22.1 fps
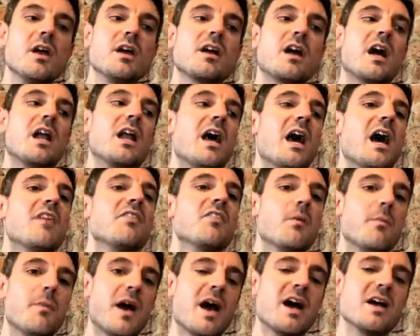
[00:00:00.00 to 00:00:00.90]
kind of had in
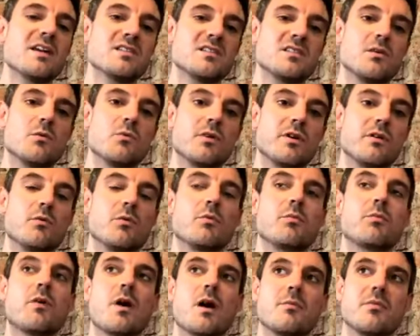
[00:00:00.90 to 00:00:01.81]
the past that we will
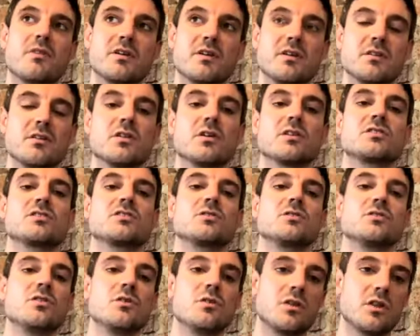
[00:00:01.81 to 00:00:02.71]
probably look to
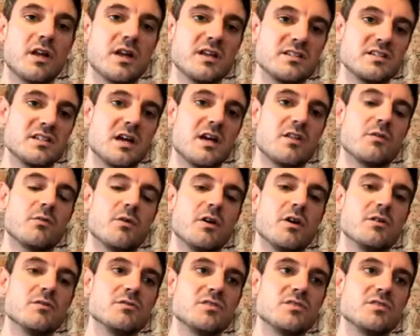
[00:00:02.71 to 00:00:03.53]
utilize down the road.